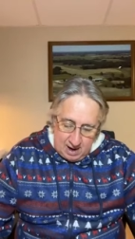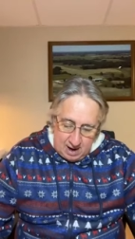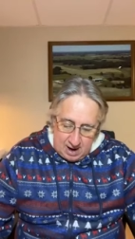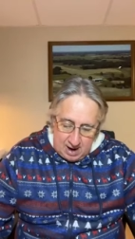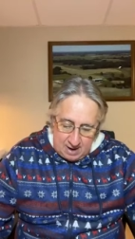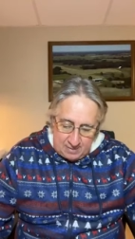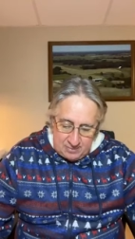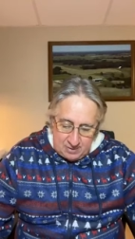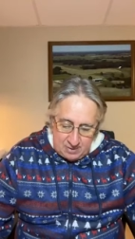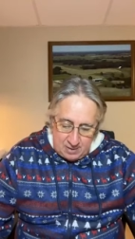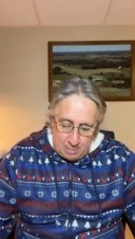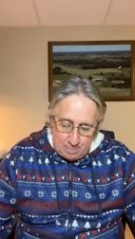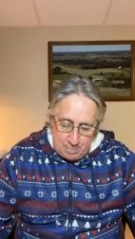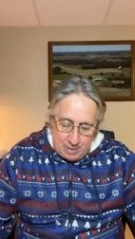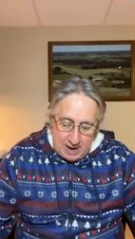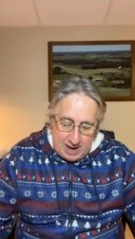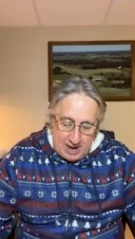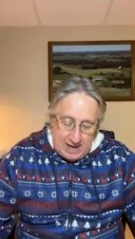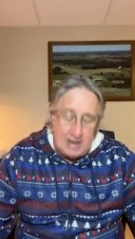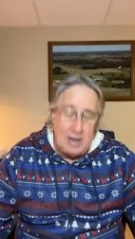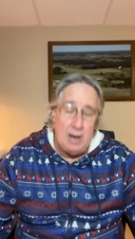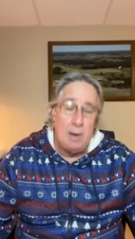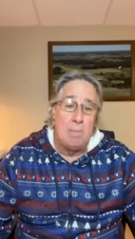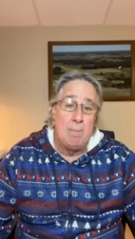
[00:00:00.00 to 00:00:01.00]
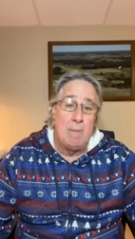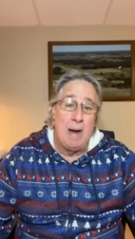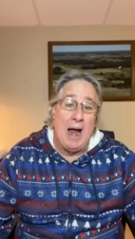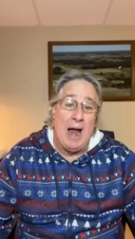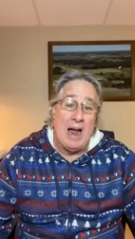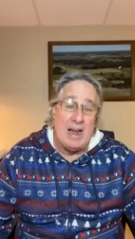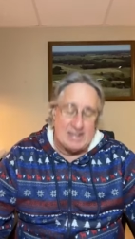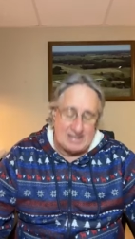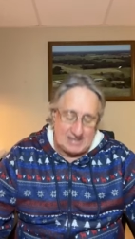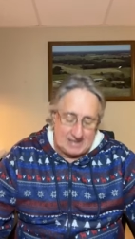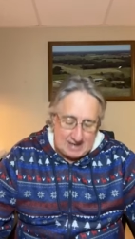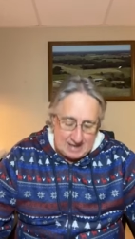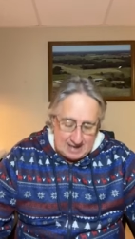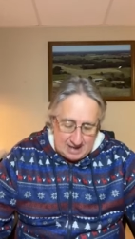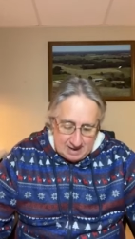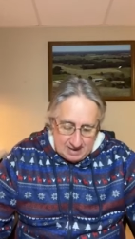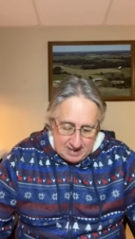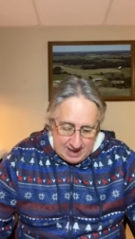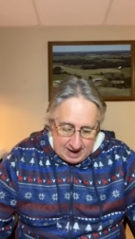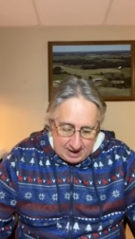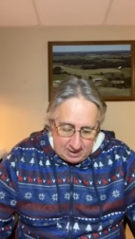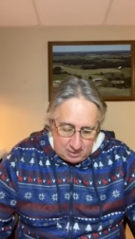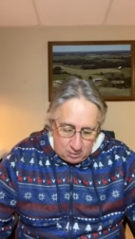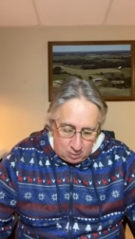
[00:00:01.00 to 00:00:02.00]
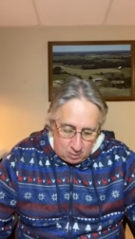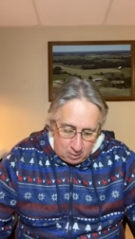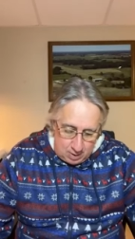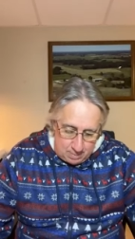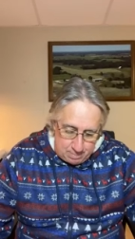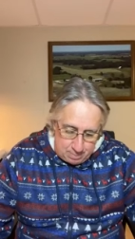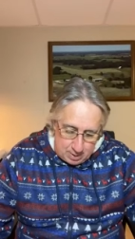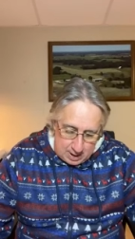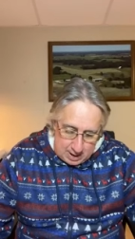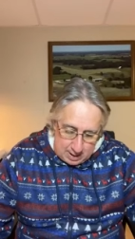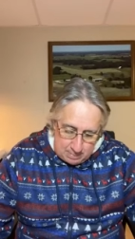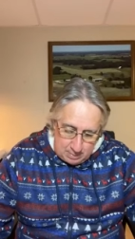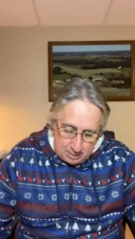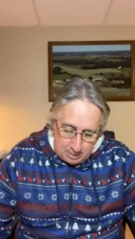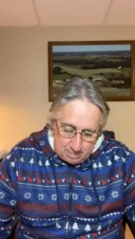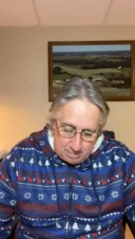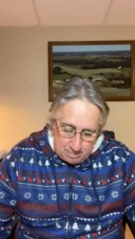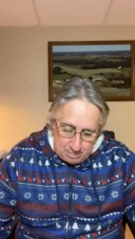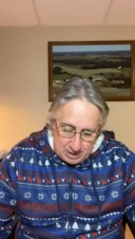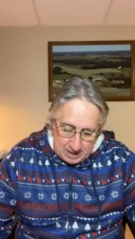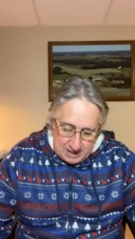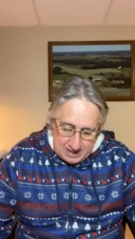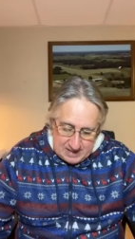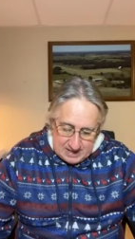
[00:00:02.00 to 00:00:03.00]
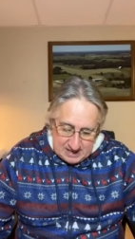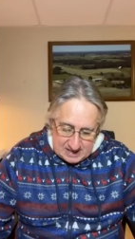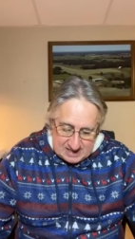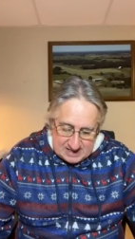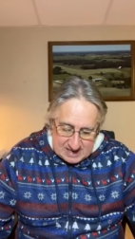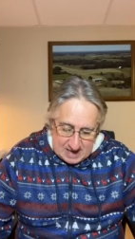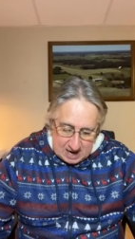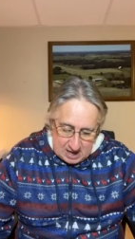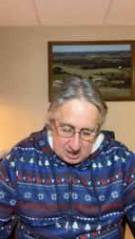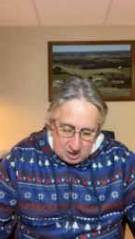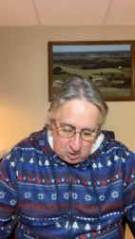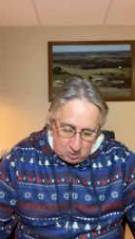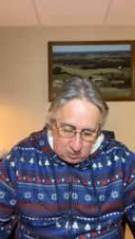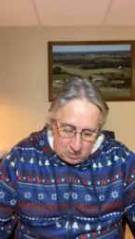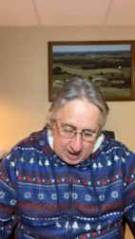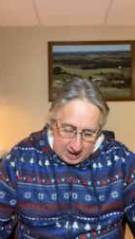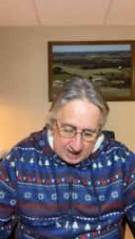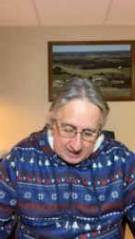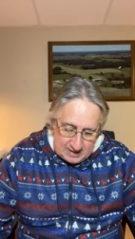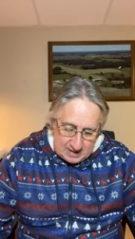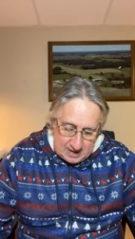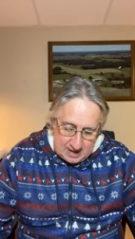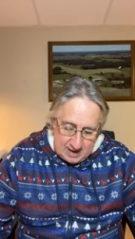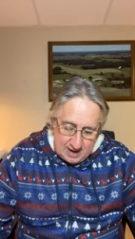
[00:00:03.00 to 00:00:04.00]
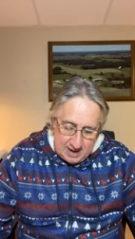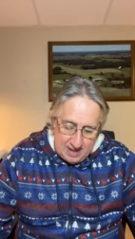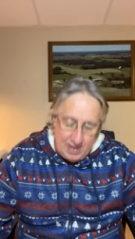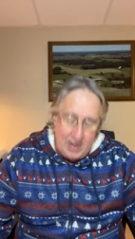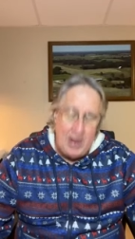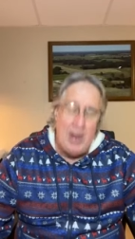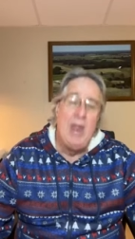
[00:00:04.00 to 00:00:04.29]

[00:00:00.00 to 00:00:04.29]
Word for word: often the paint can mask that growing problem, but it does not correct it.